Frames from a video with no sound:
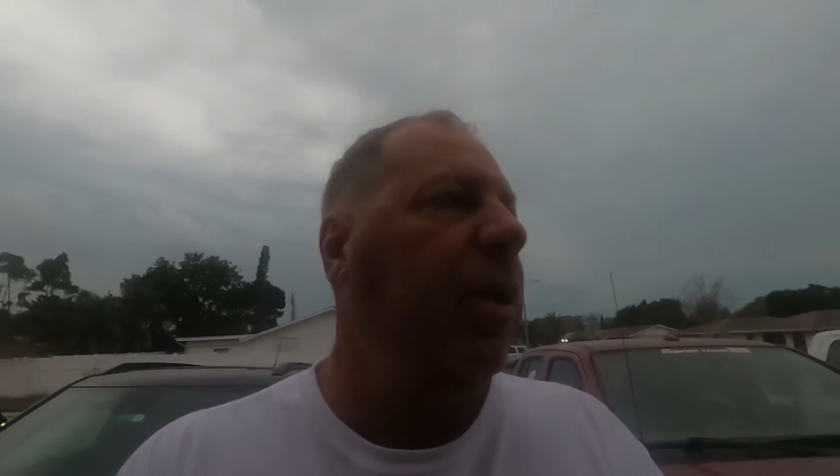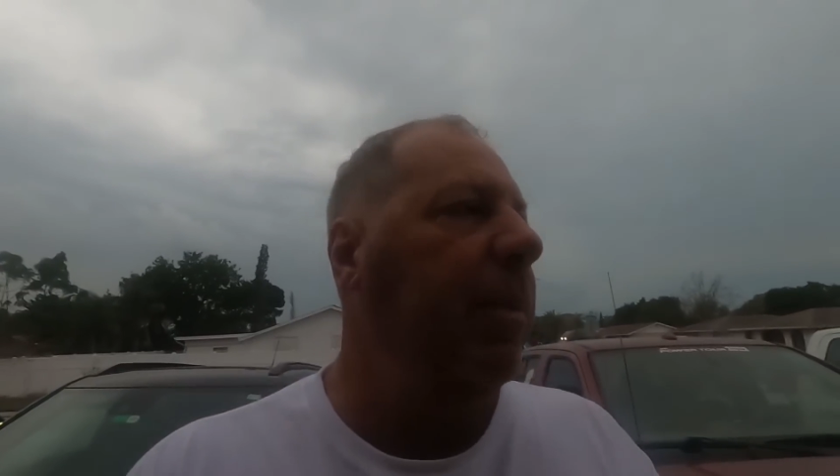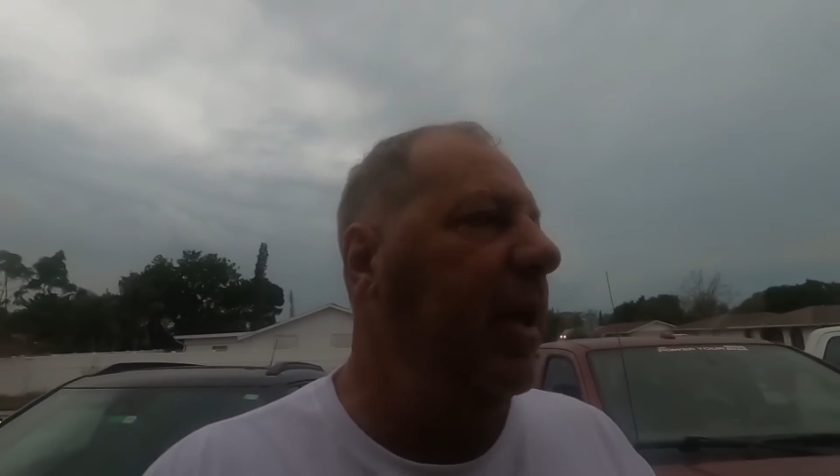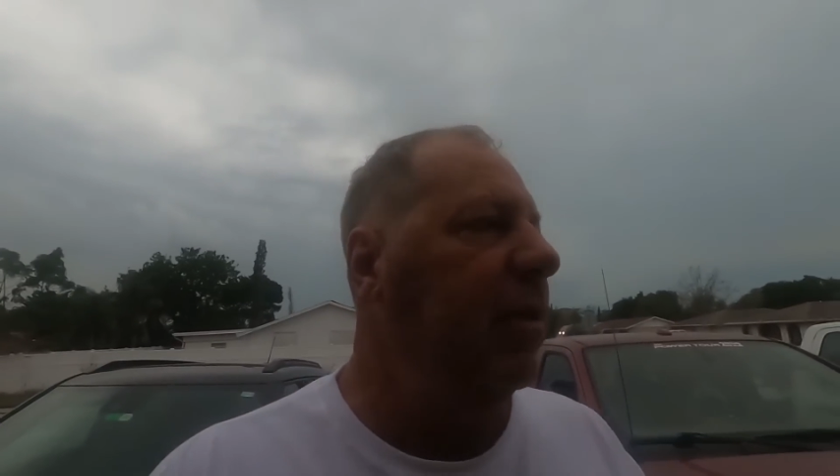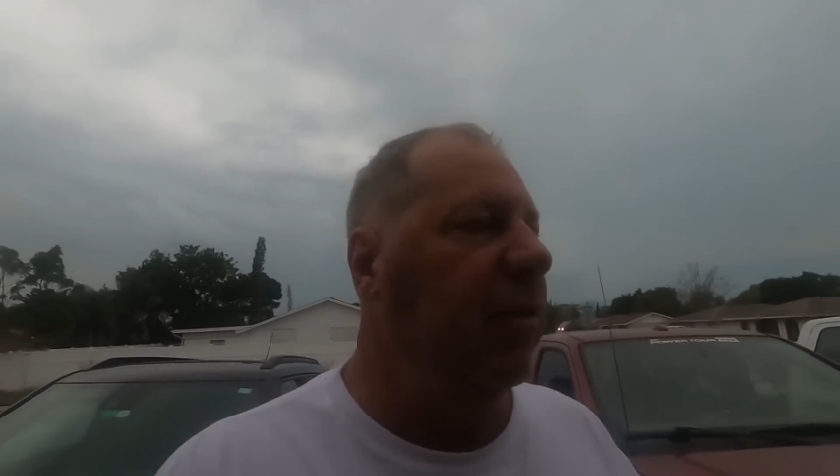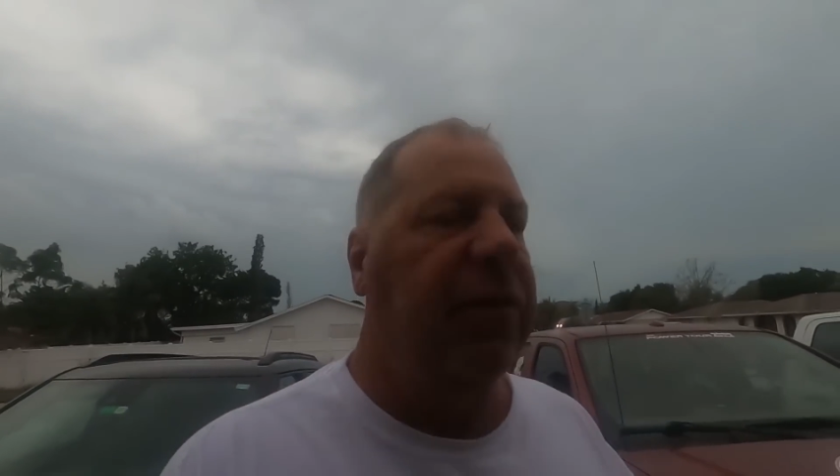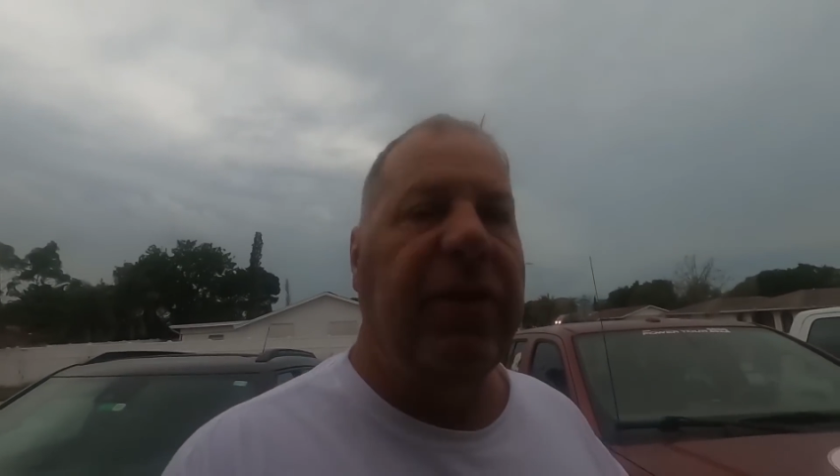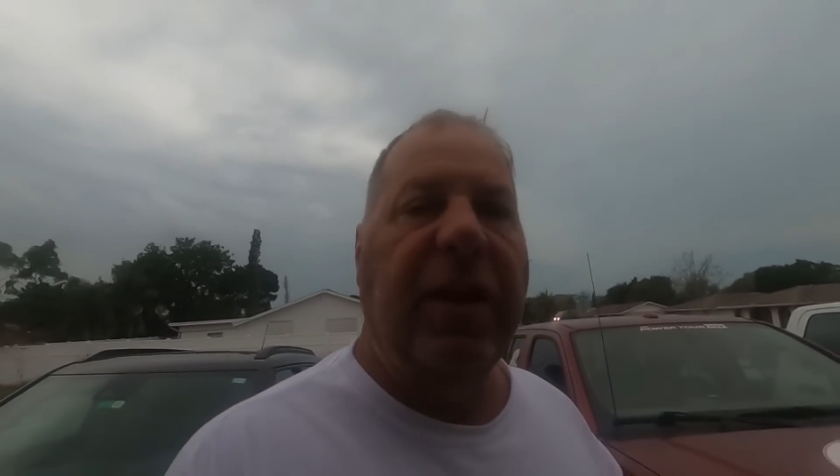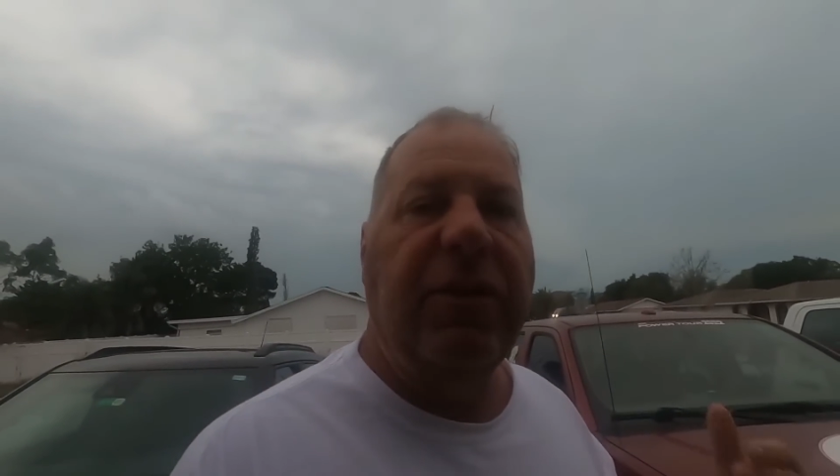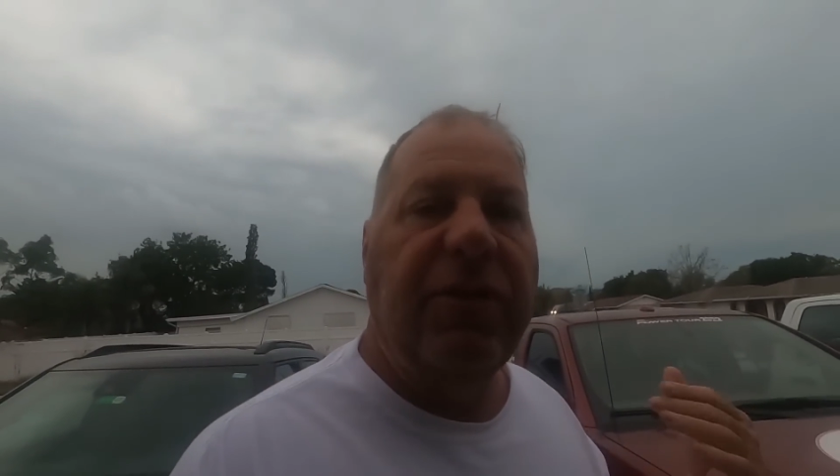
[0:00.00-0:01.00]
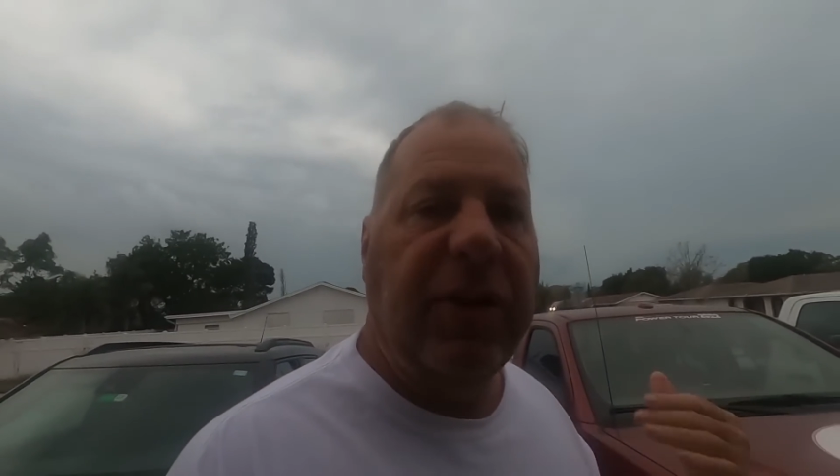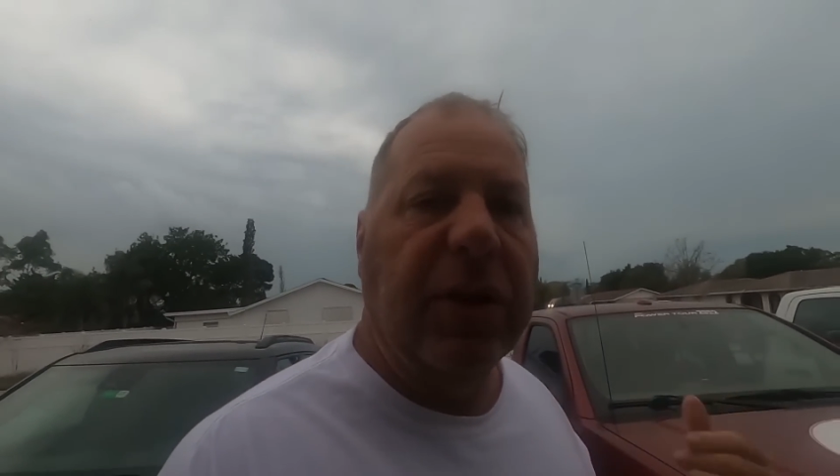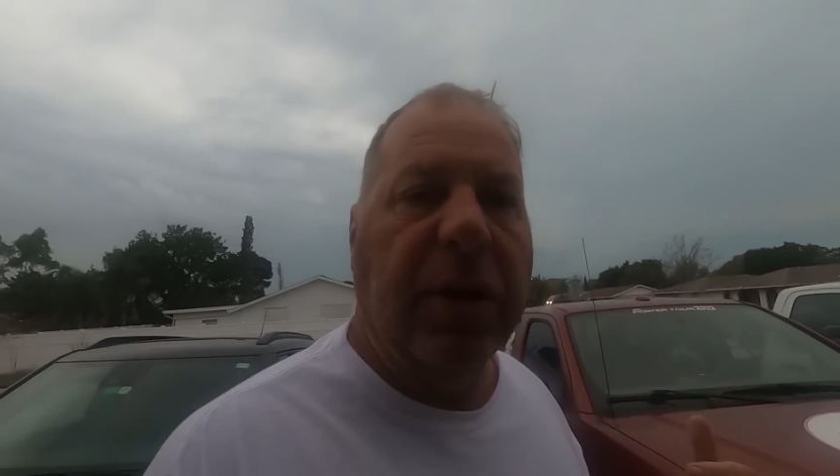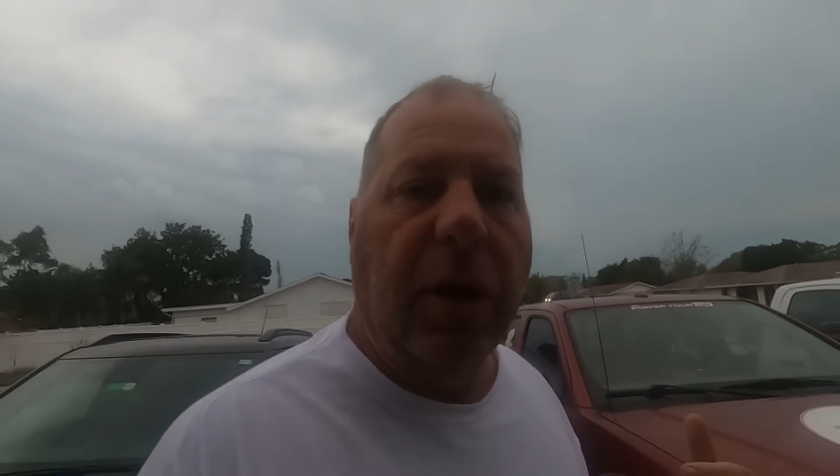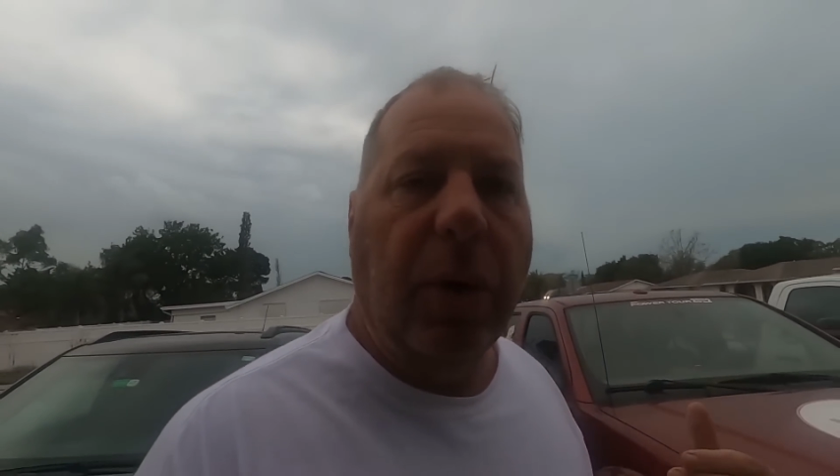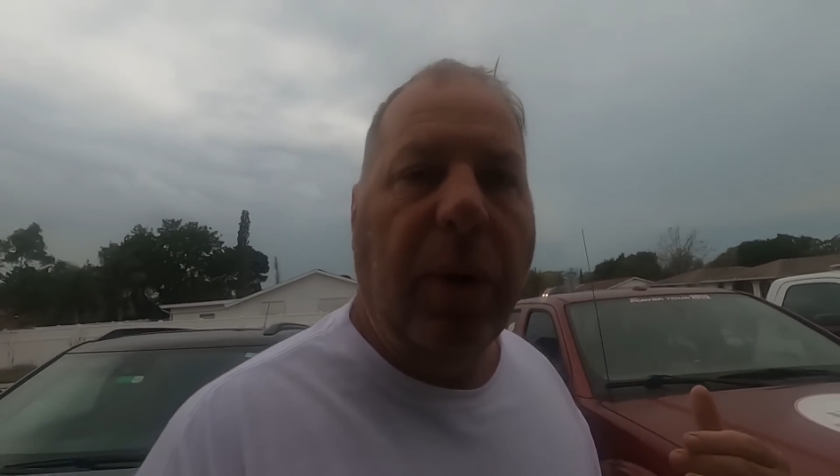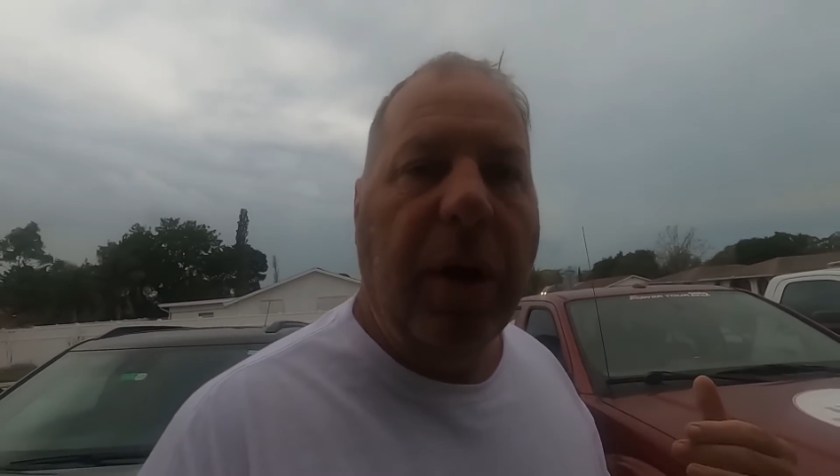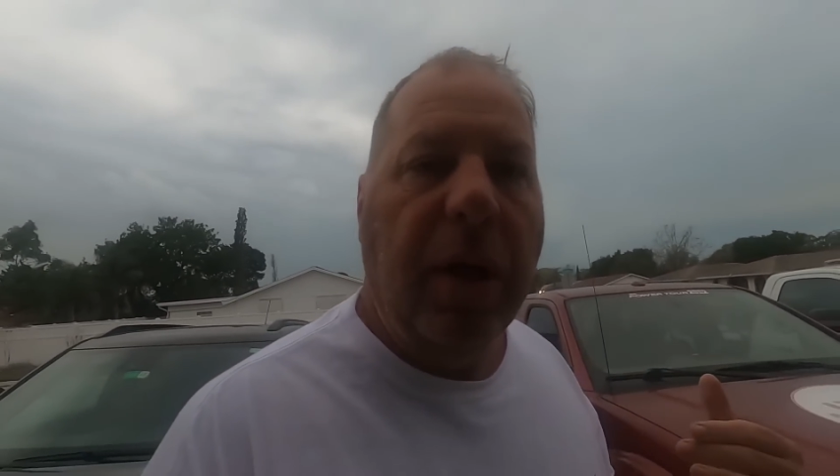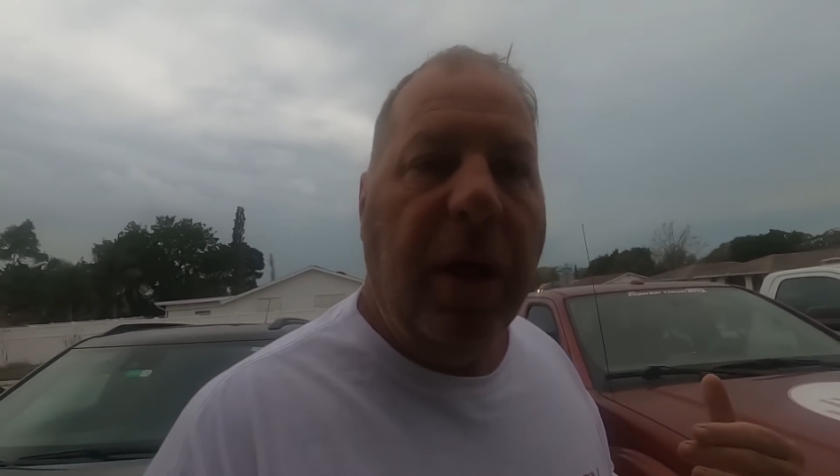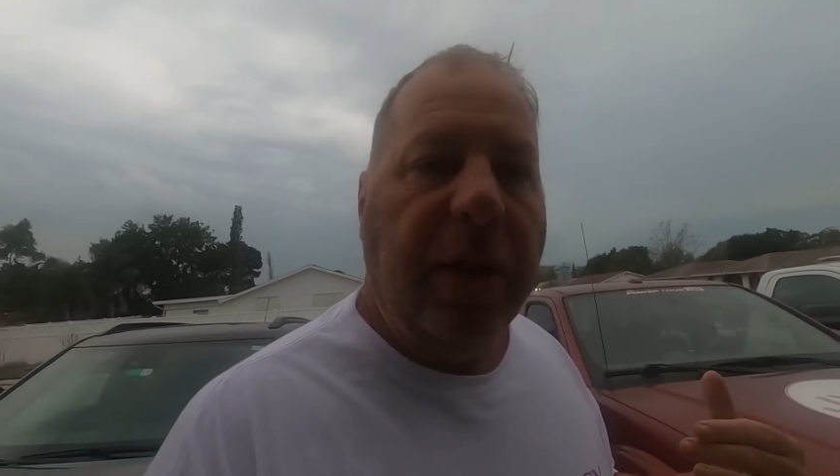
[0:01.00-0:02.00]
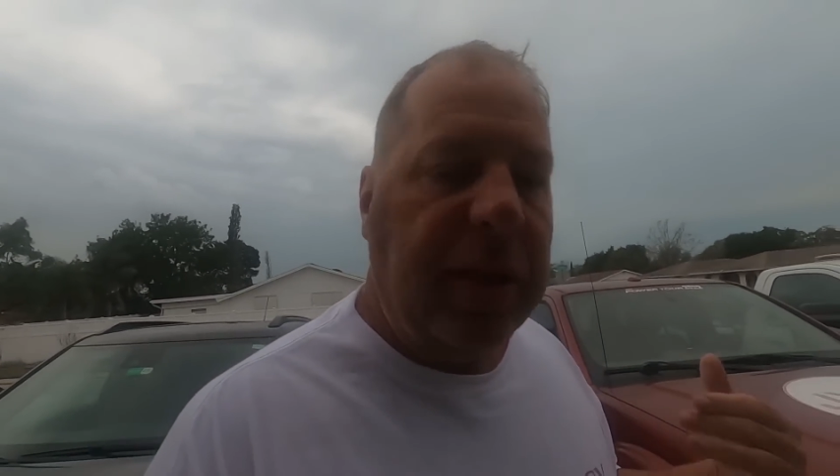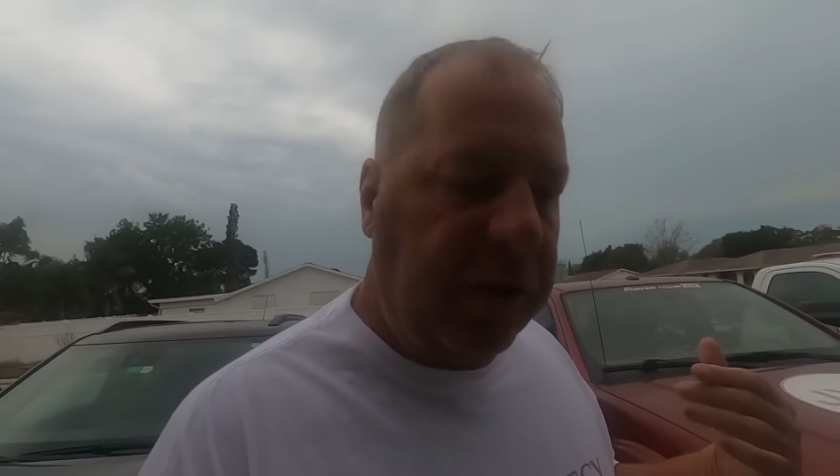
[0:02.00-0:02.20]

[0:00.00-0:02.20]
going to be just a Zillow